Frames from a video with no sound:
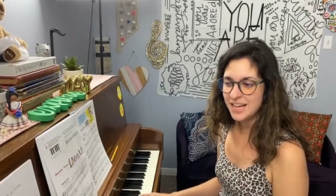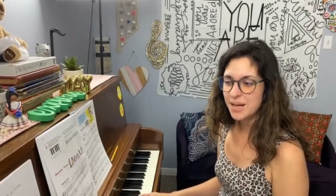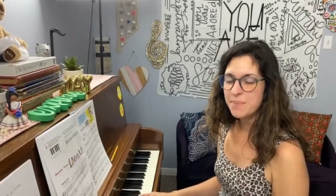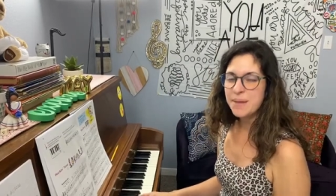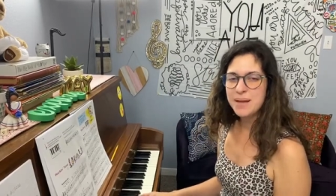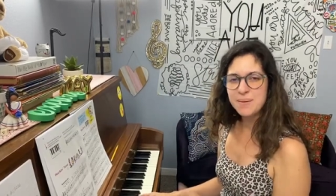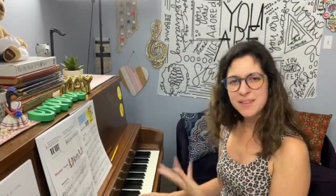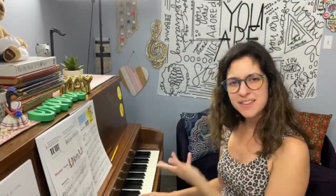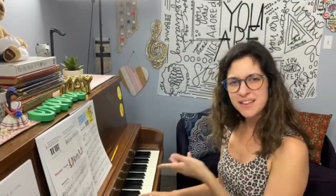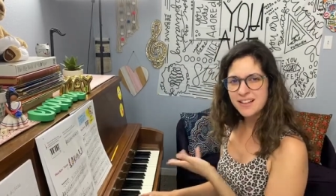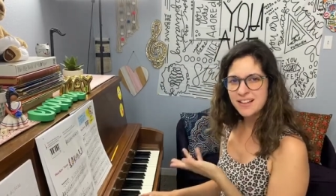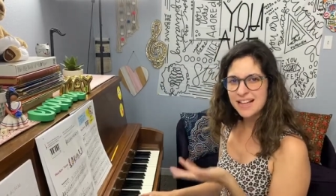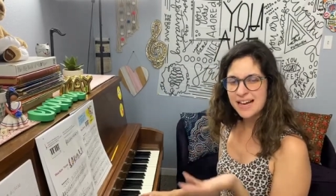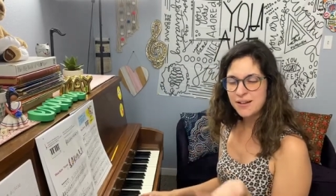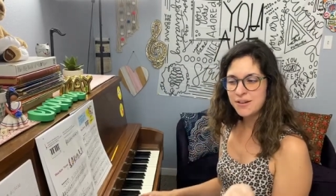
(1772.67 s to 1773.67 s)
Maybe the
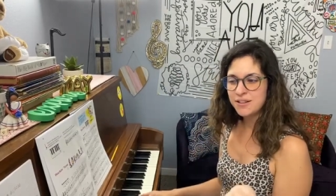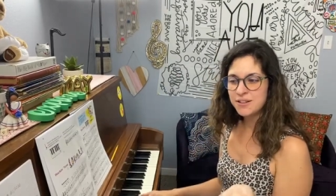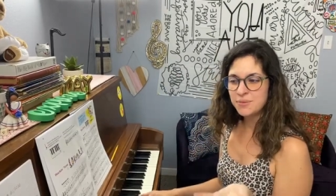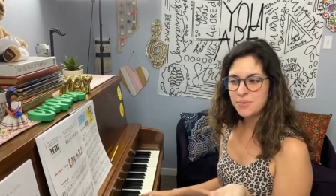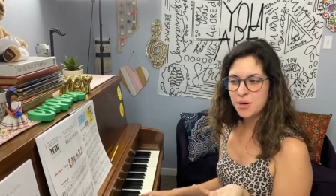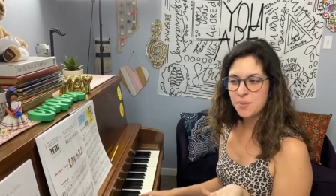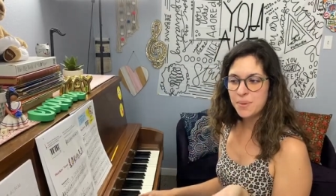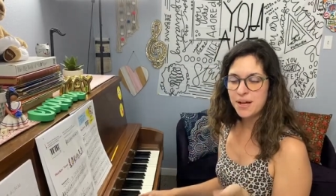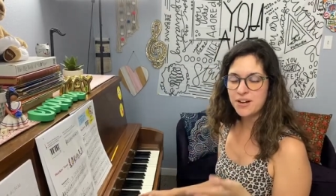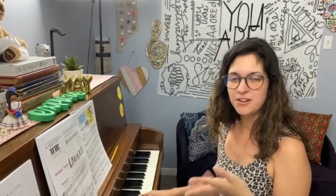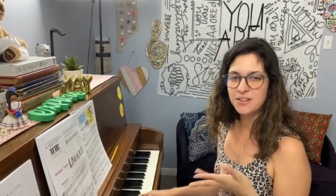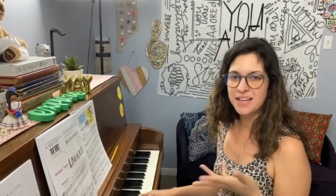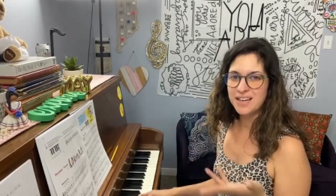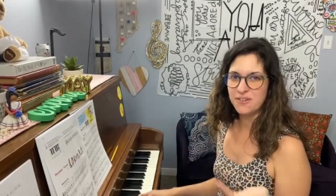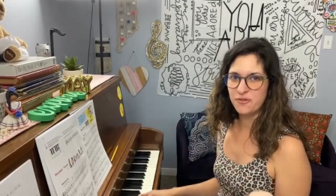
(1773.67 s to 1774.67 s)
clown and the robot are
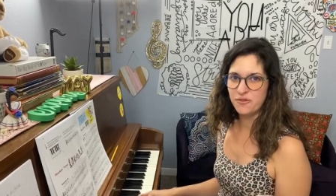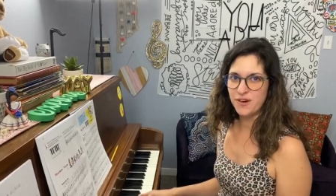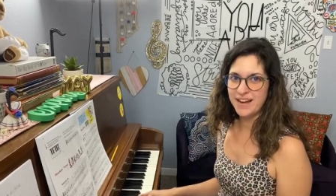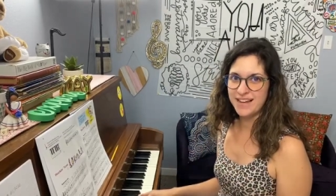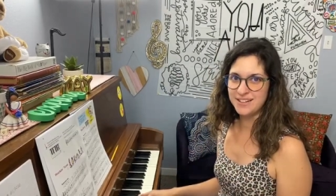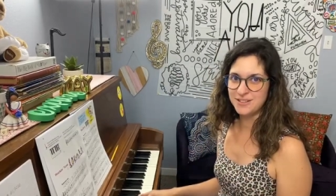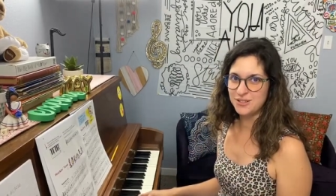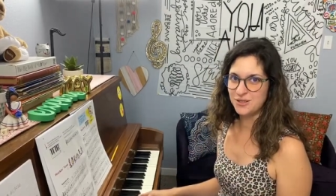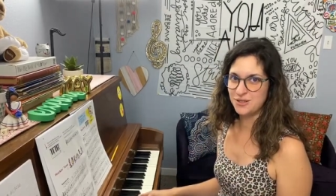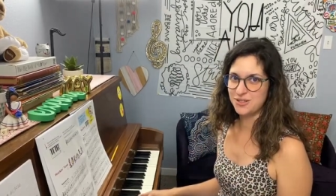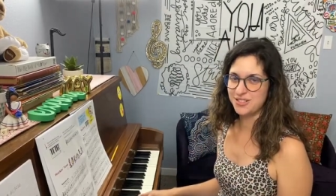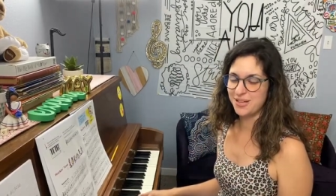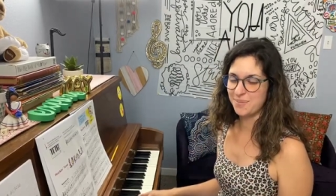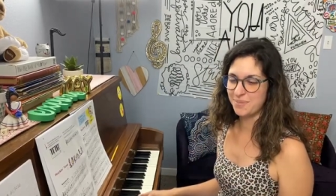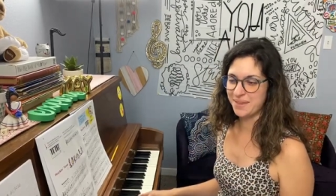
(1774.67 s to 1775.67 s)
like friends or
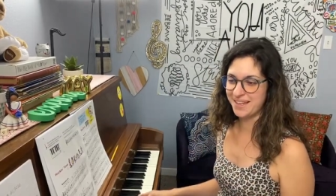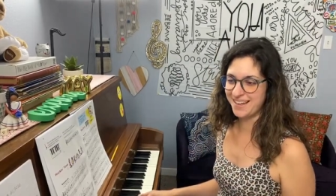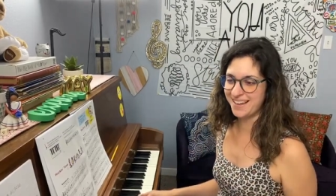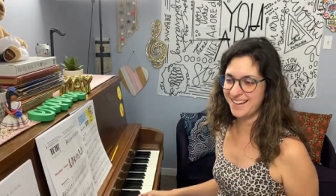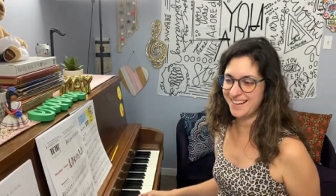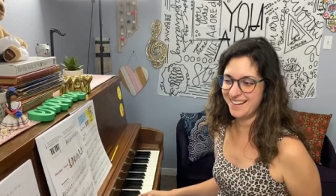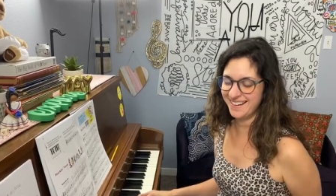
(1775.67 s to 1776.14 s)
something.